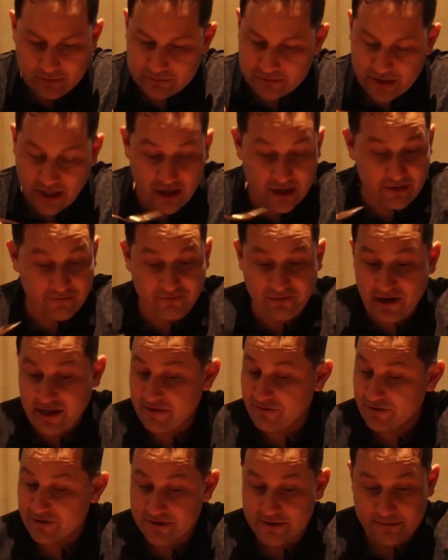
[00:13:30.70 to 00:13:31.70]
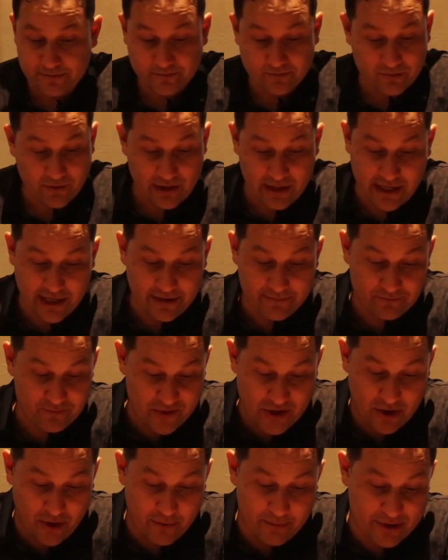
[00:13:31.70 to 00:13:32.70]
Ton of flavors. Like
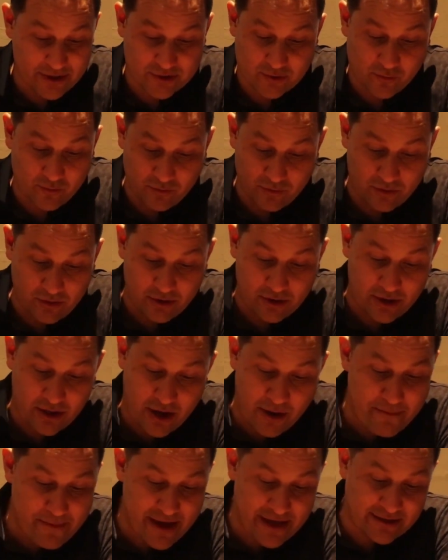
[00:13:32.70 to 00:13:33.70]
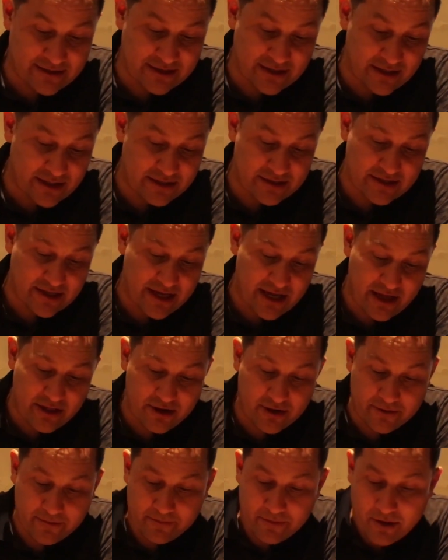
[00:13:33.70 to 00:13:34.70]
they all mix amazingly
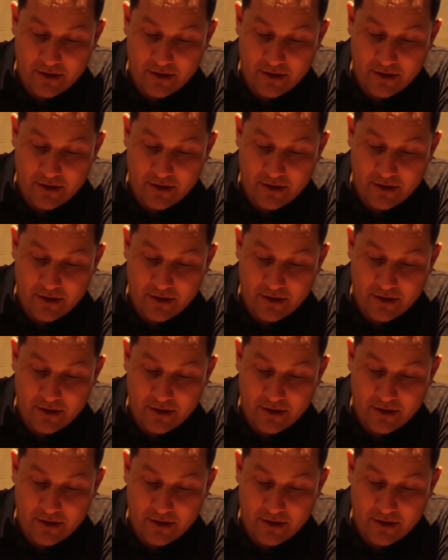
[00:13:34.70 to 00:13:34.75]
together.